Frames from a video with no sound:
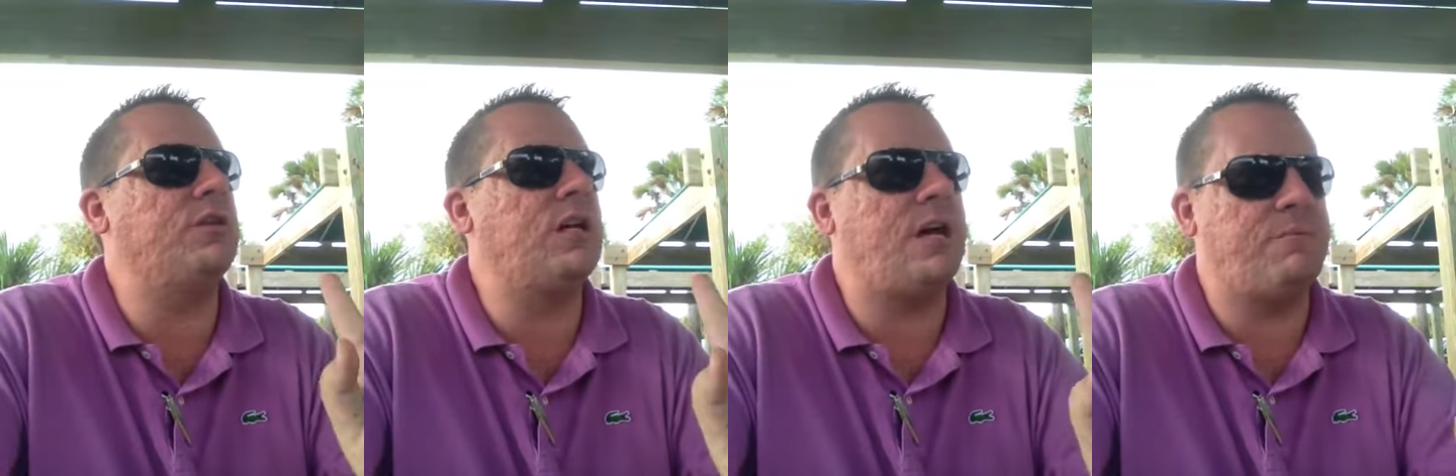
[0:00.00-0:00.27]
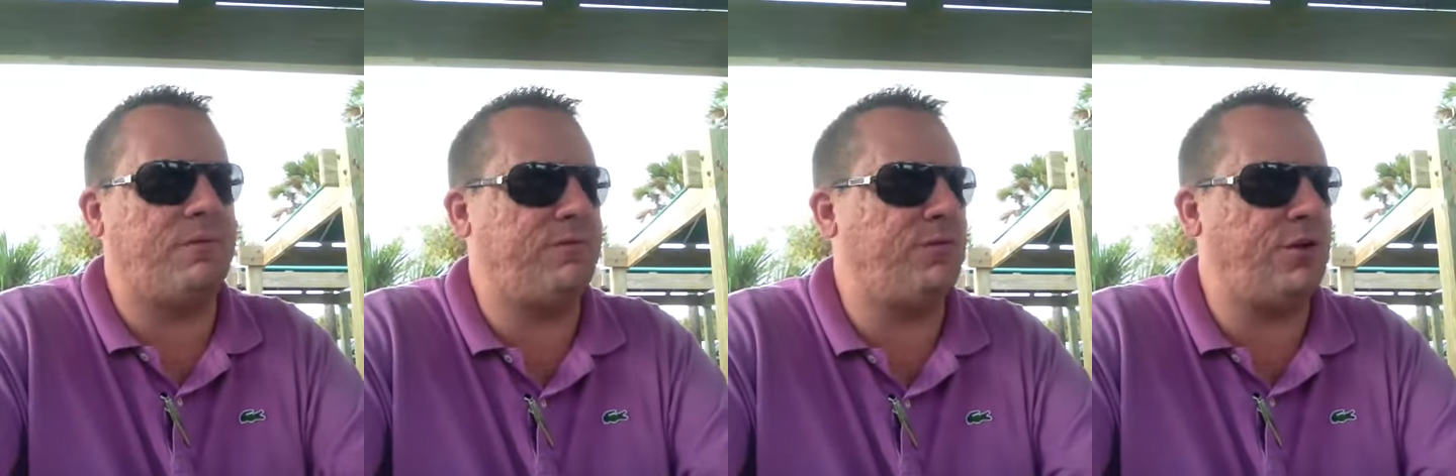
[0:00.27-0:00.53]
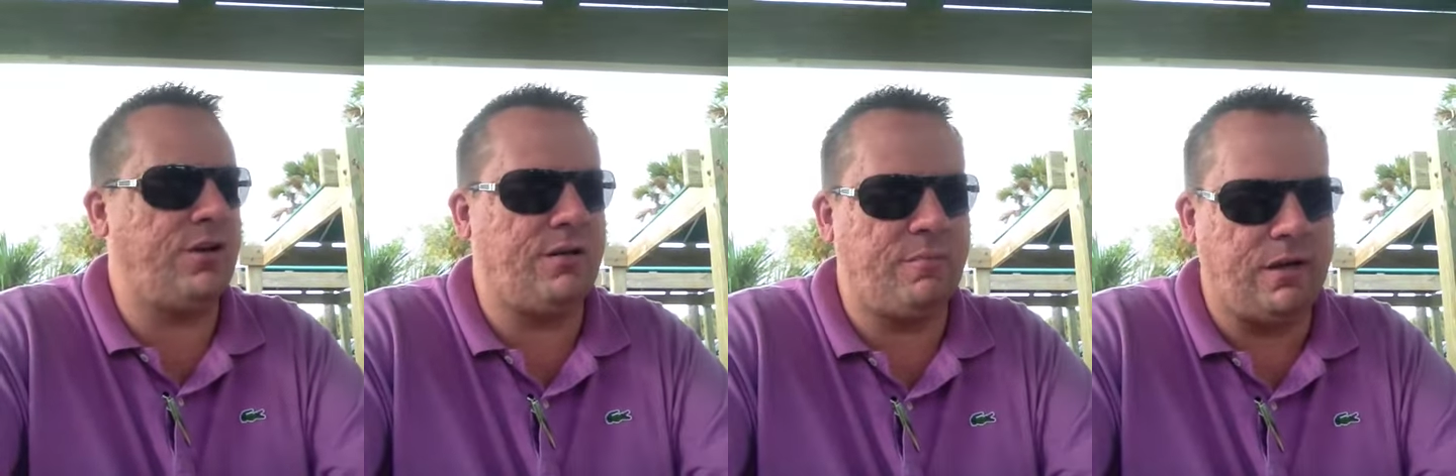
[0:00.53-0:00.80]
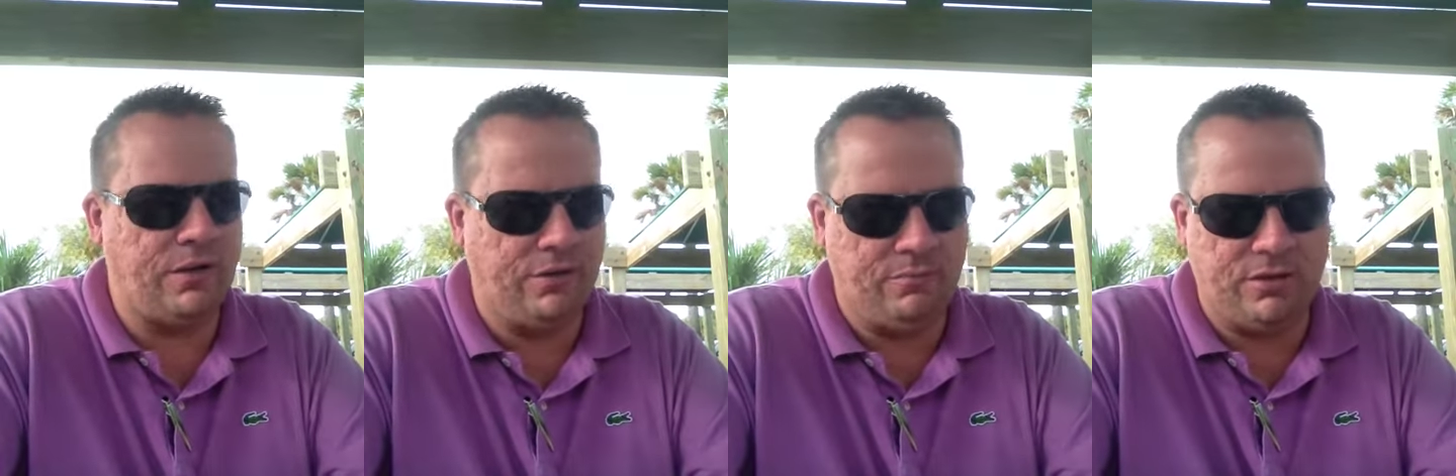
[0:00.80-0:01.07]
time and forget
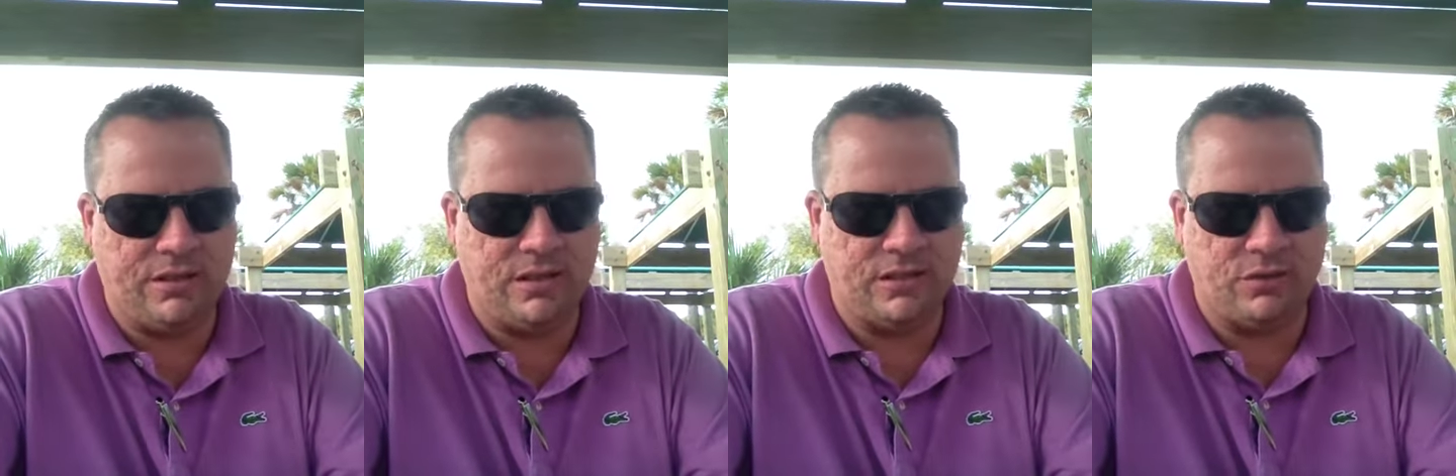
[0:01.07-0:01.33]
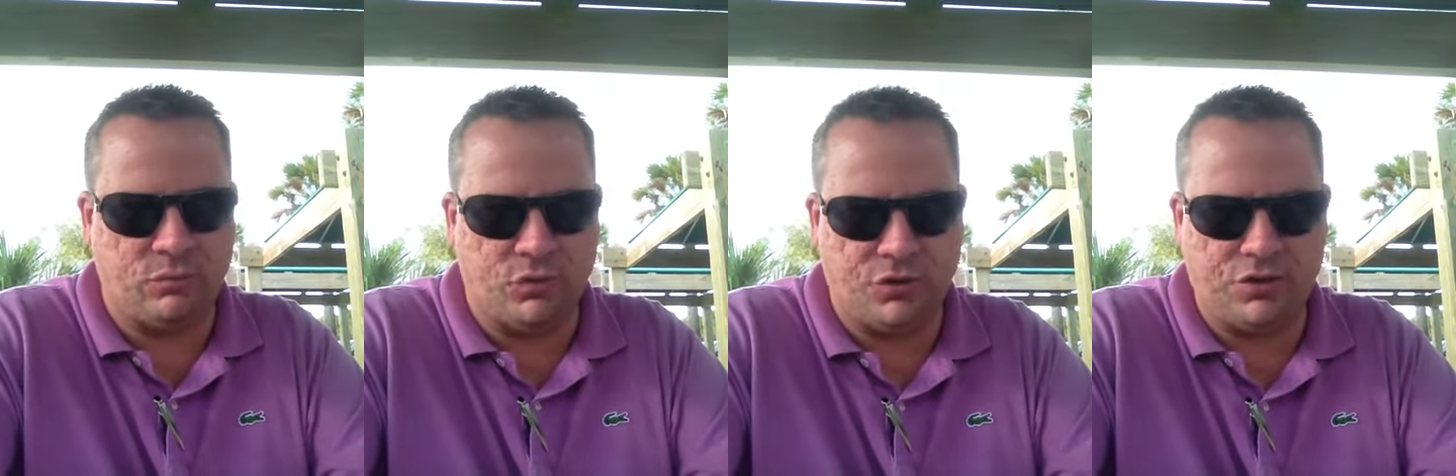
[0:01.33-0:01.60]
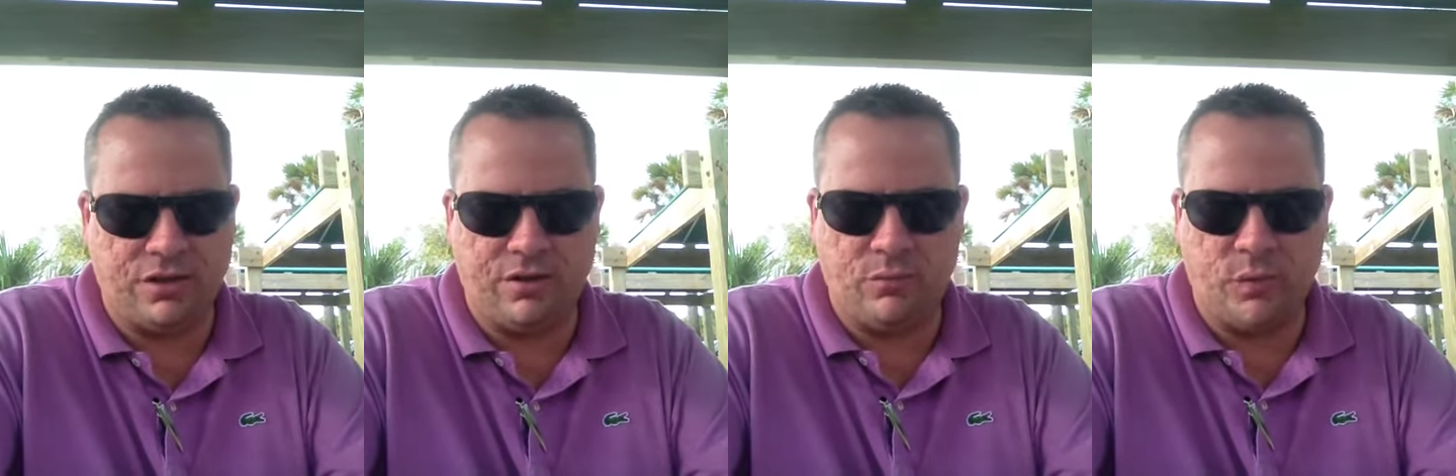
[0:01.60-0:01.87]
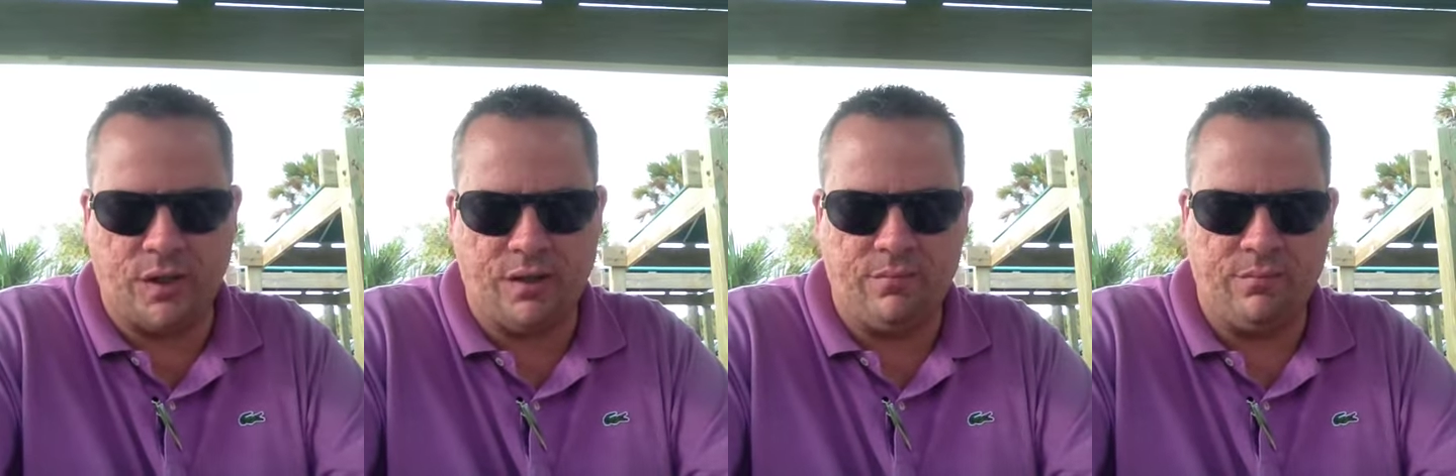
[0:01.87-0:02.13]
about them. It doesn't work that
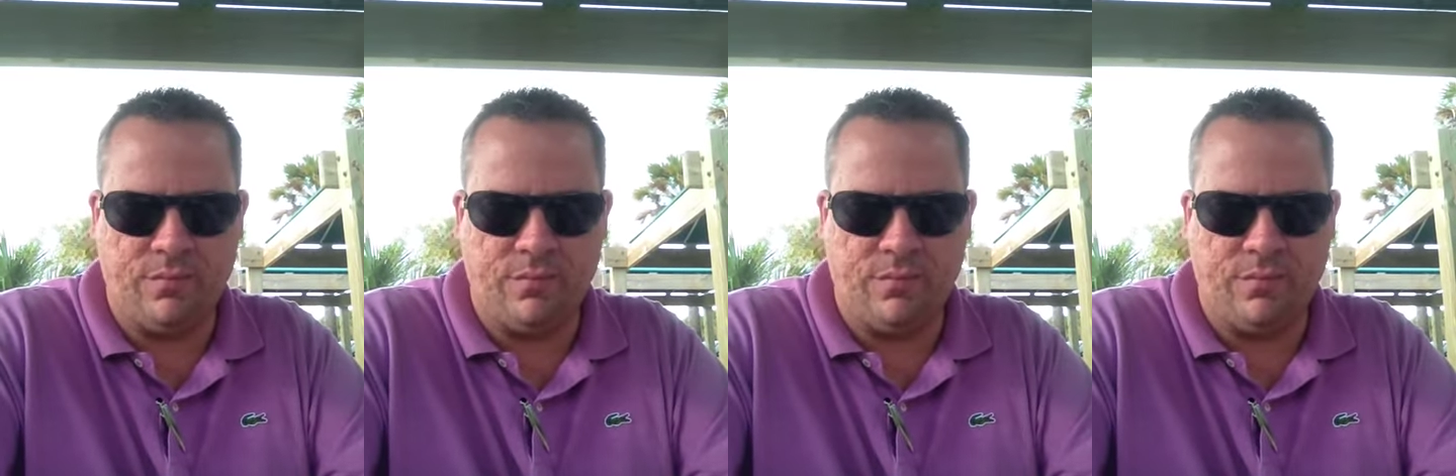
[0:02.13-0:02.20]
way.